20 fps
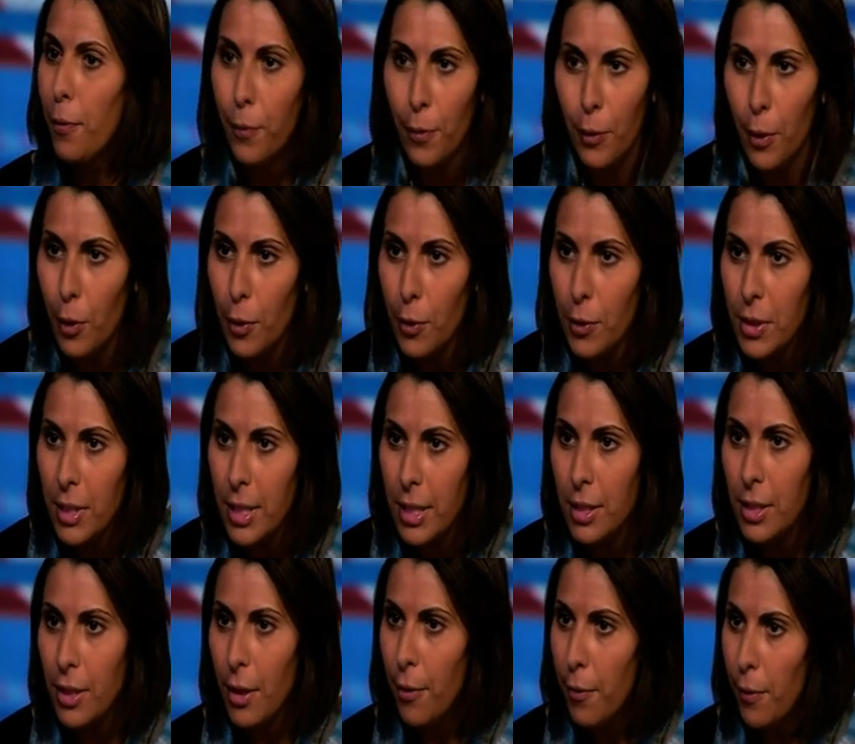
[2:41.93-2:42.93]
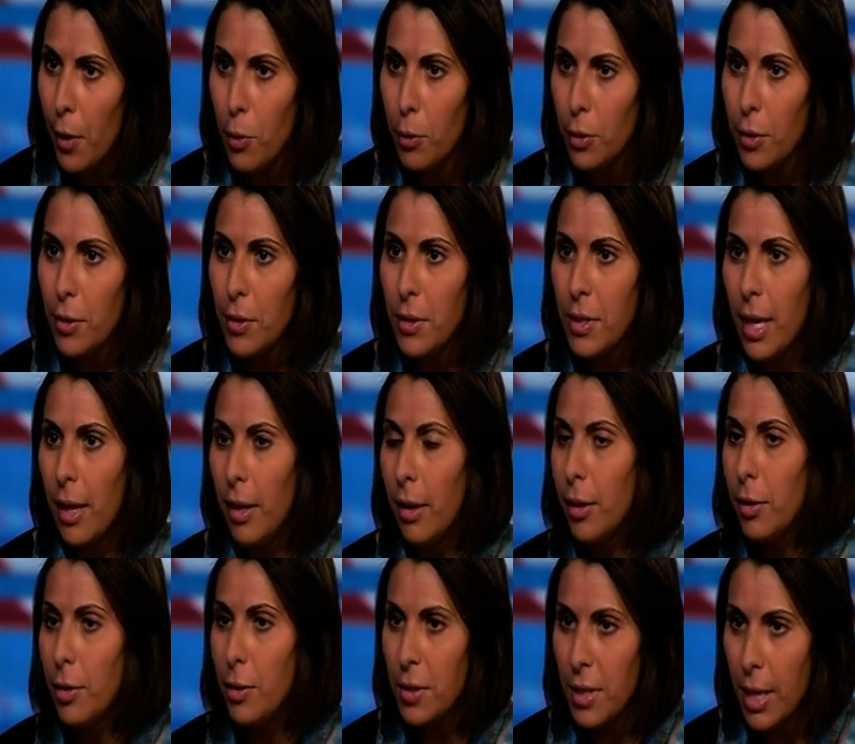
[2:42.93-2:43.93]
France's voters
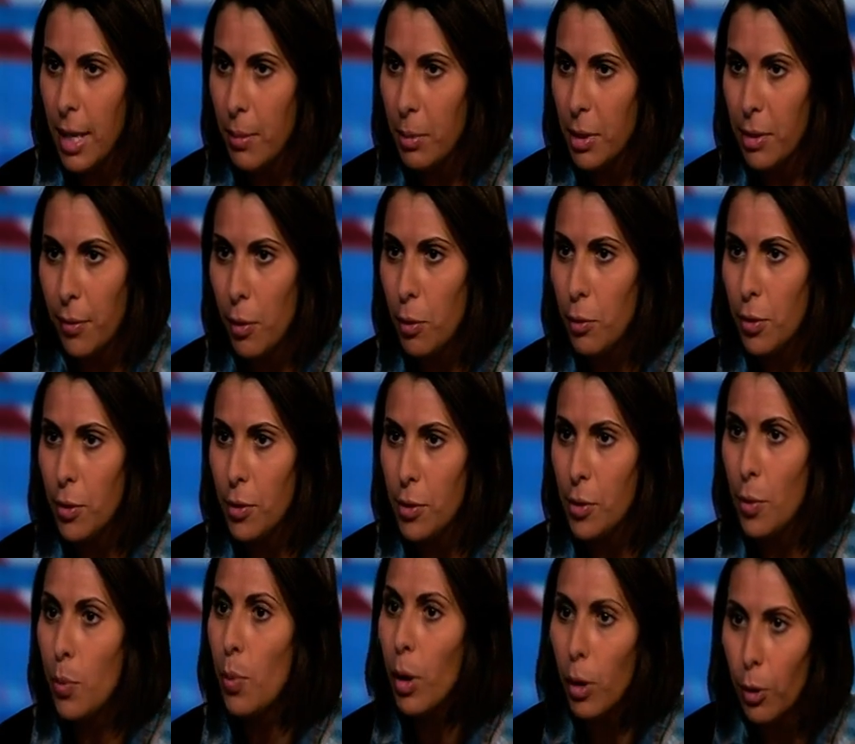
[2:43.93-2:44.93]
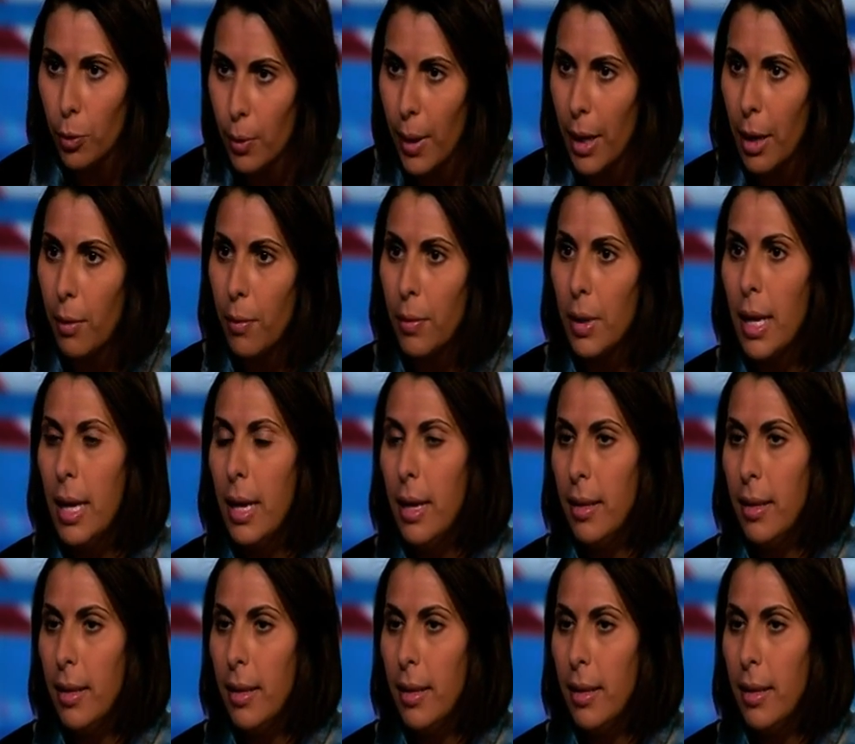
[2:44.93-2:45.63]
are the same as voters the world round.